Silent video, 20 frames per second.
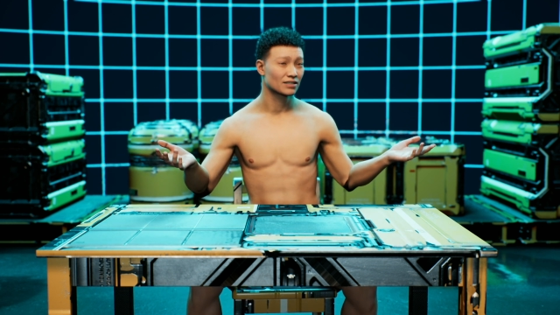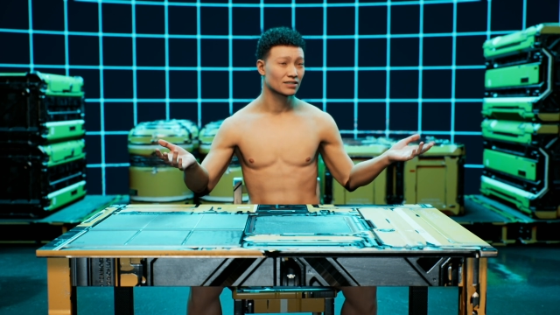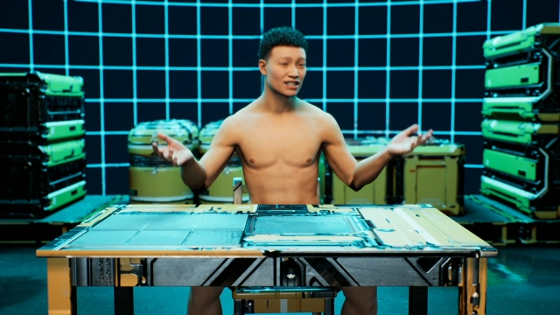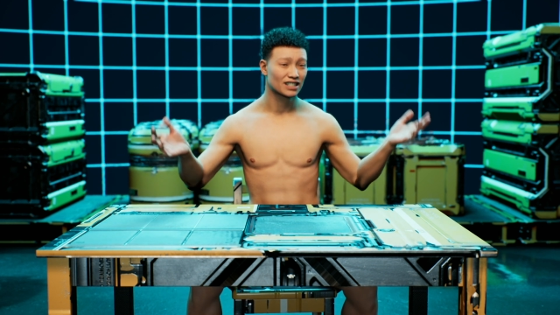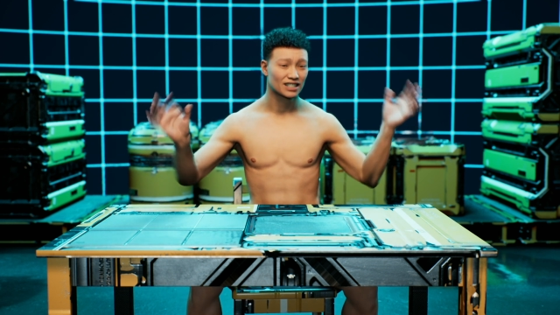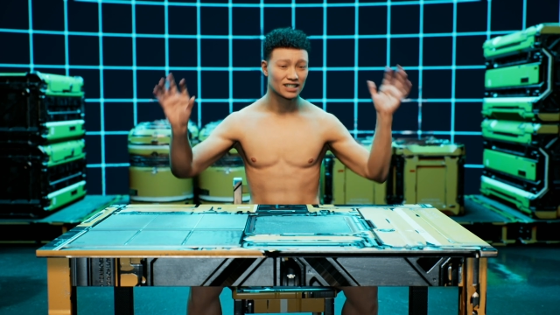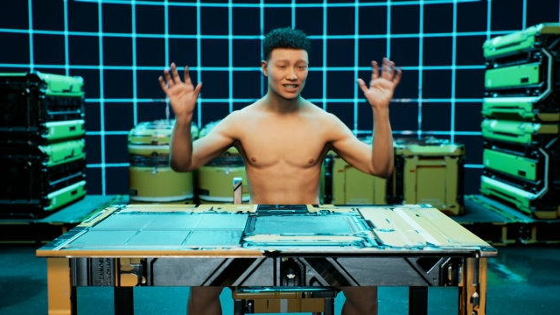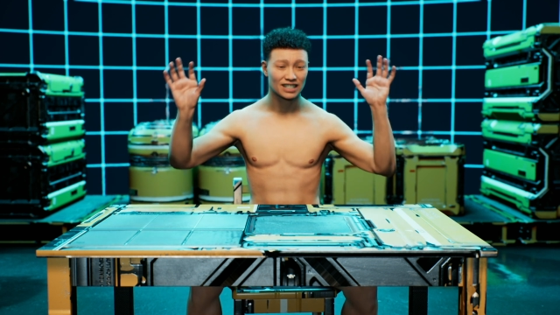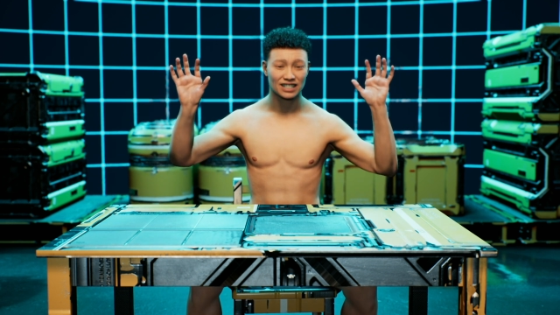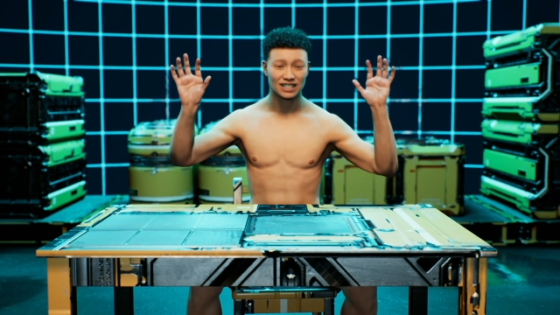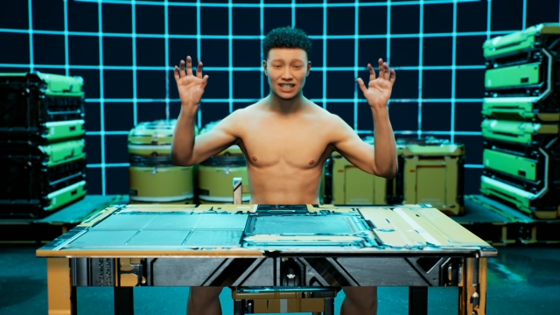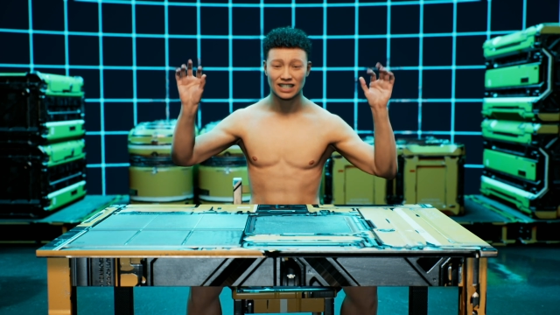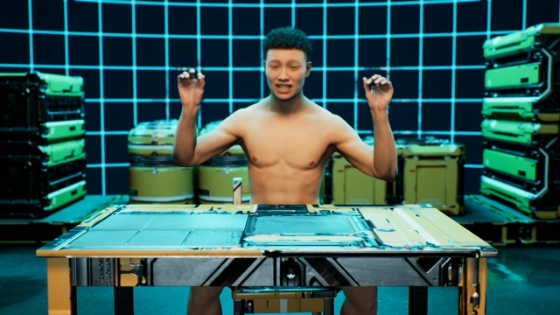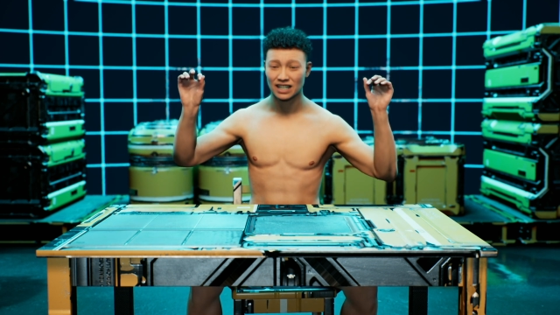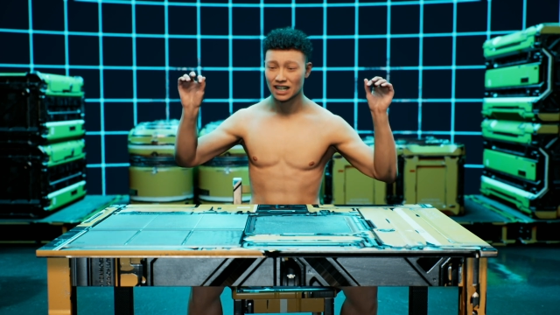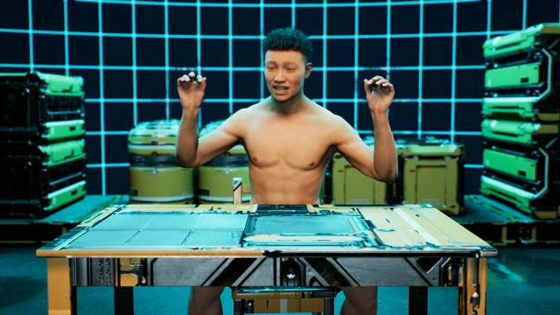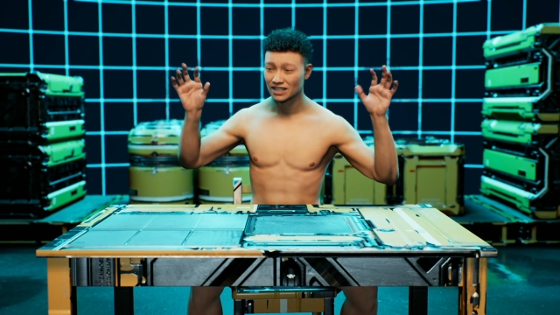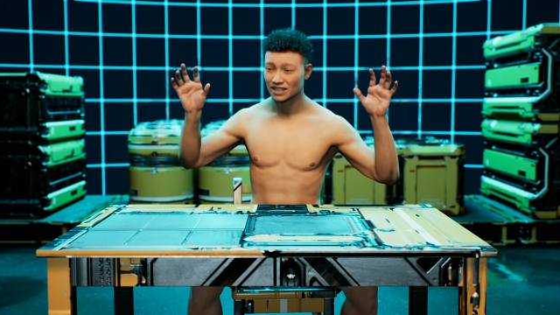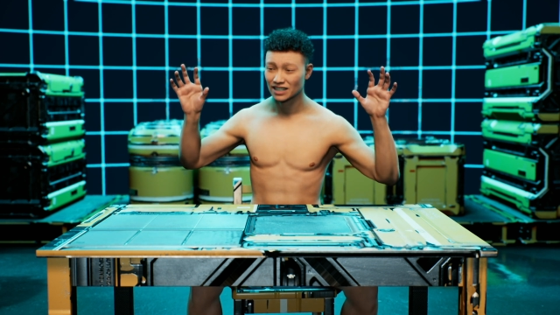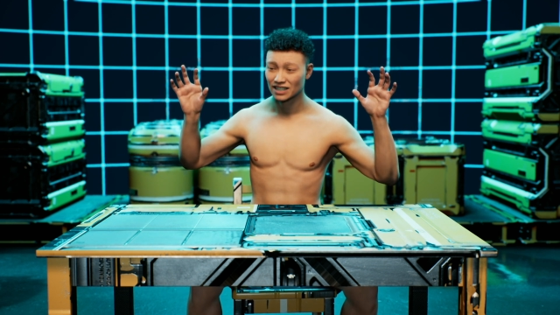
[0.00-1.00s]
physics
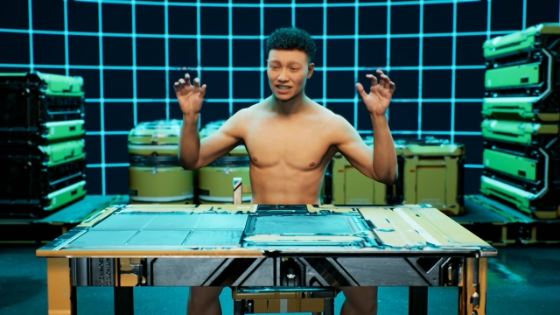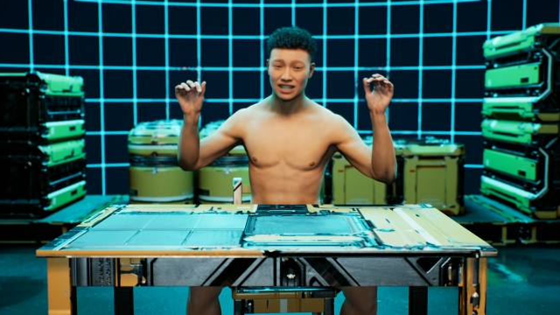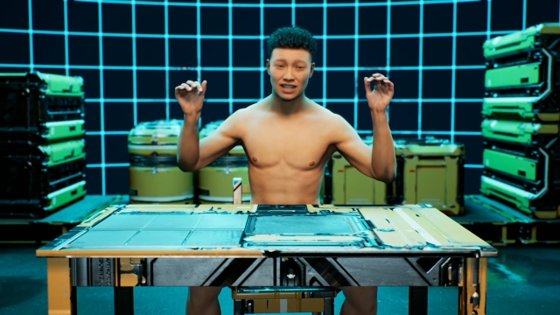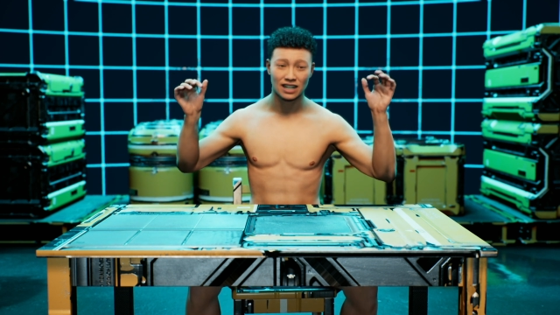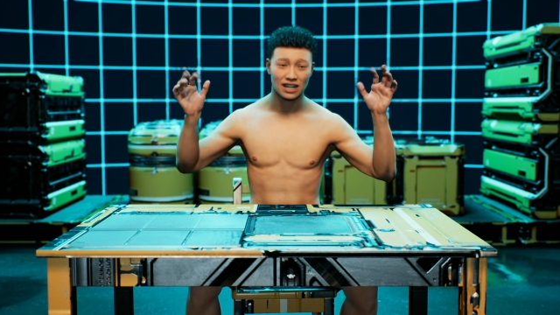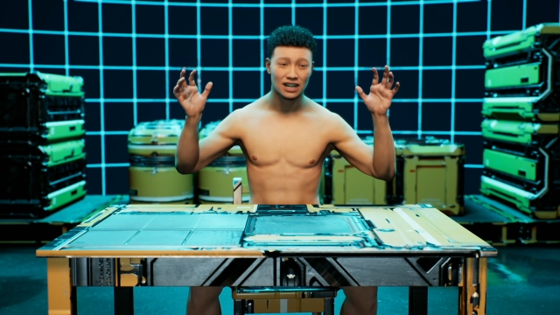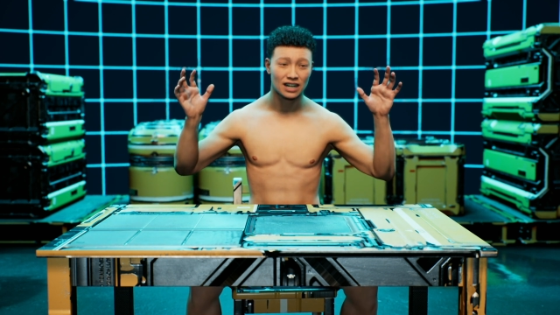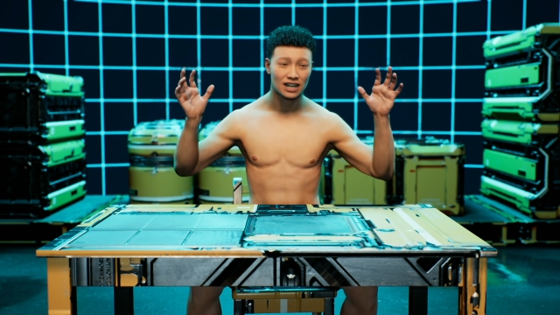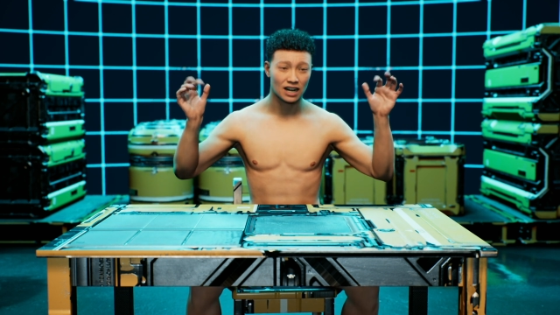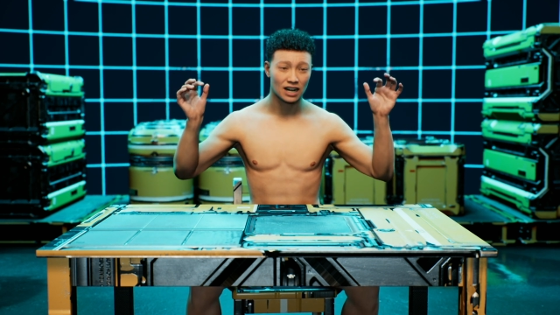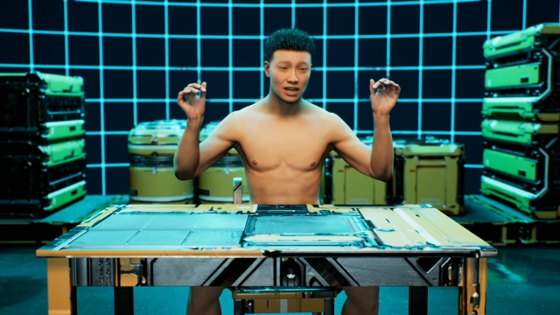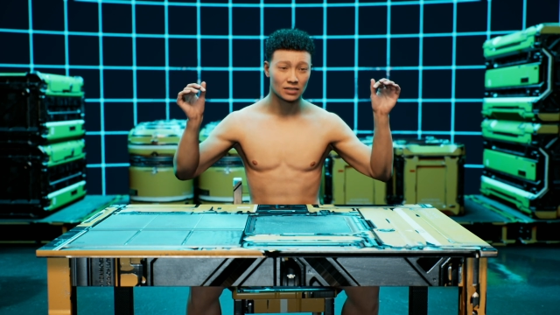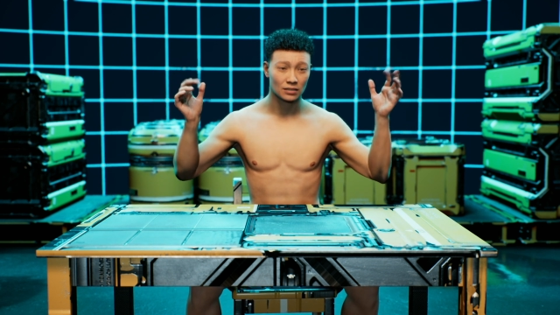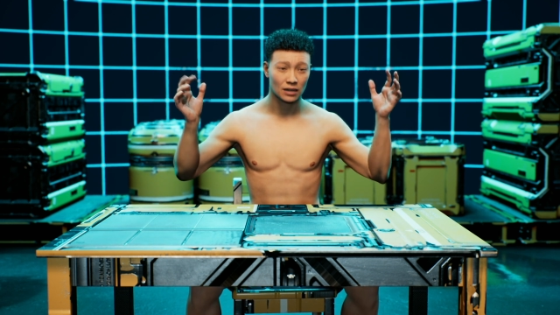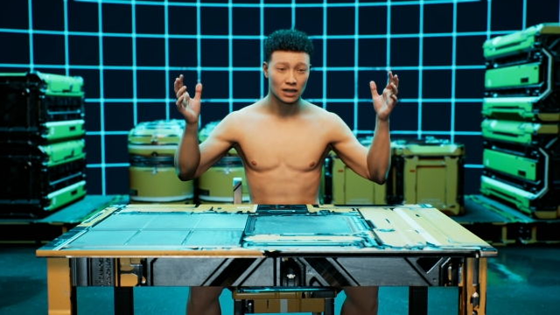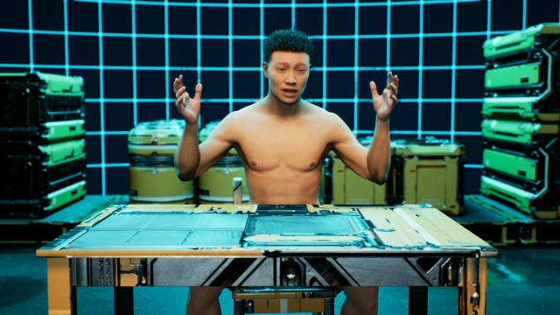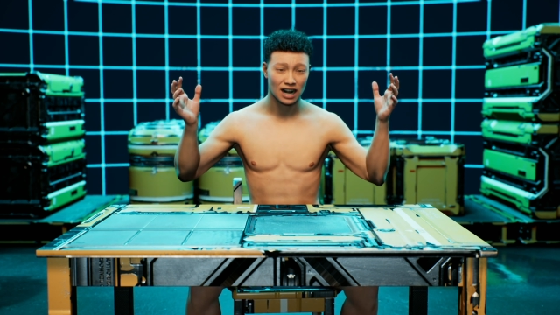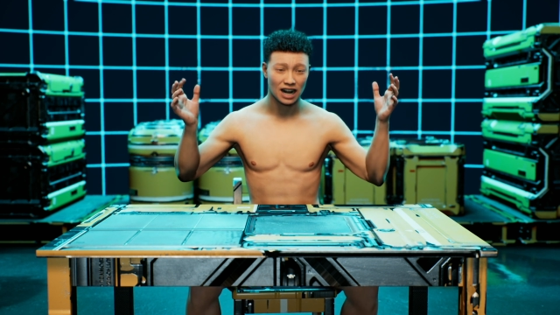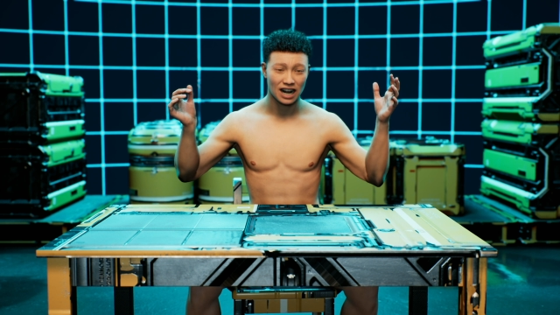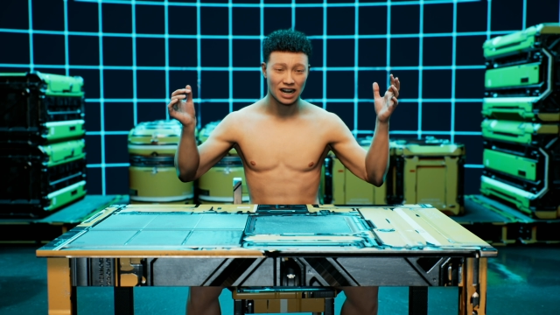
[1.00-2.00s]
colliders on
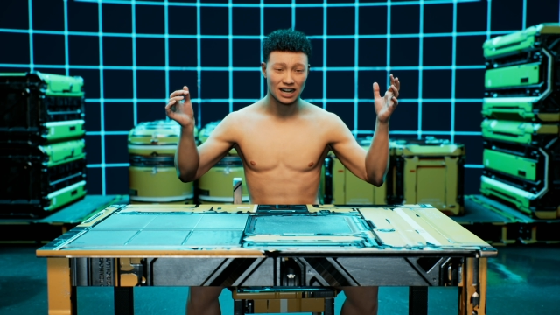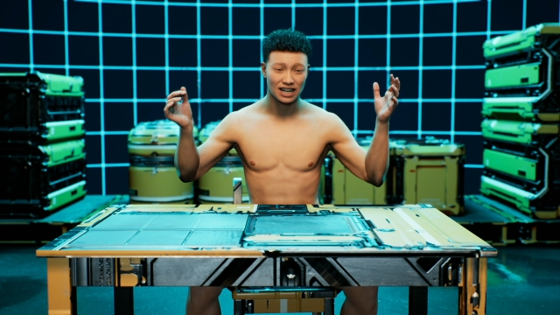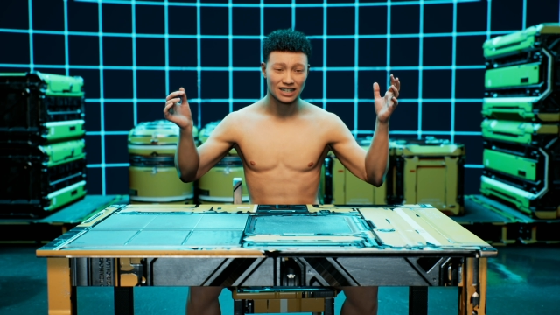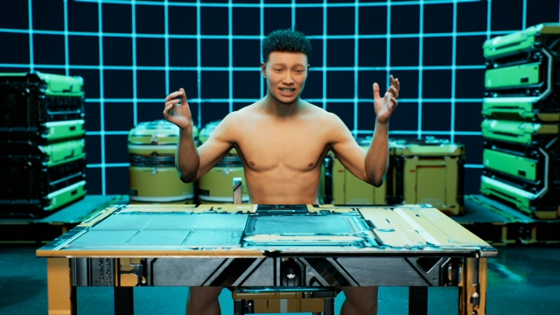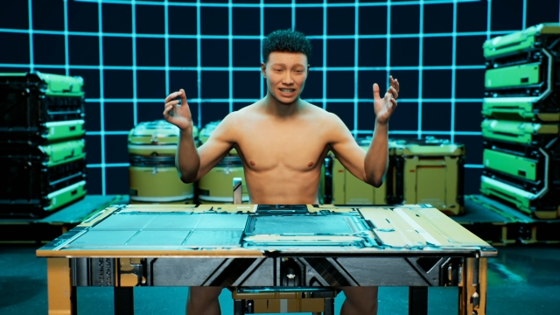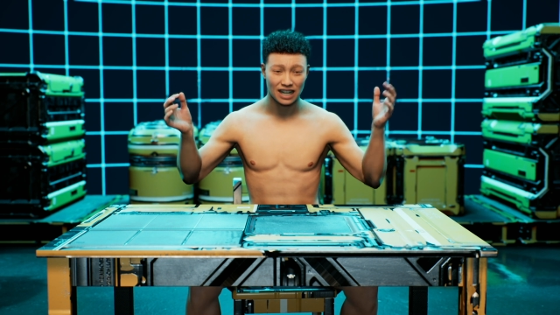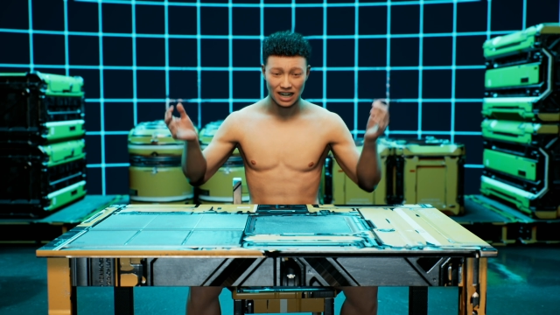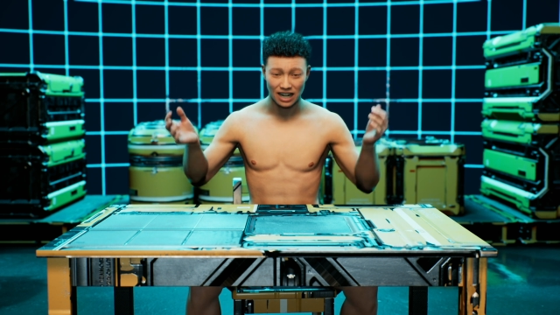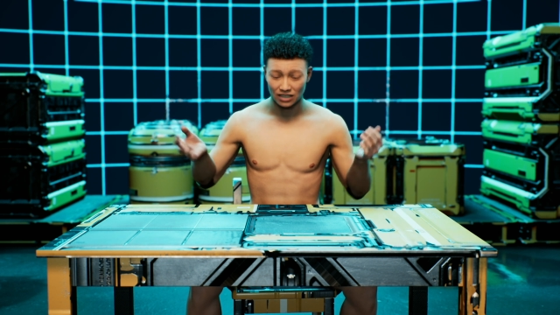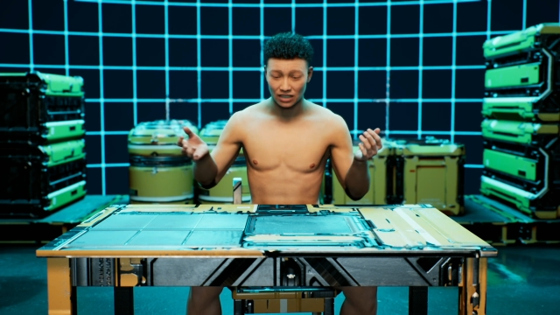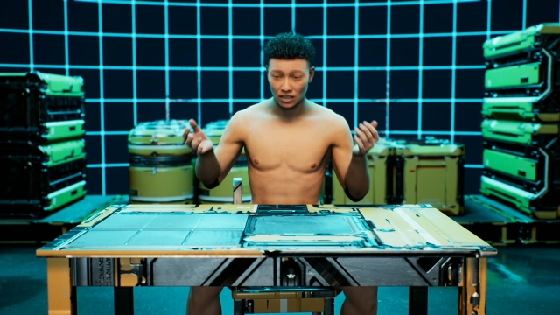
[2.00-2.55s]
my hands now.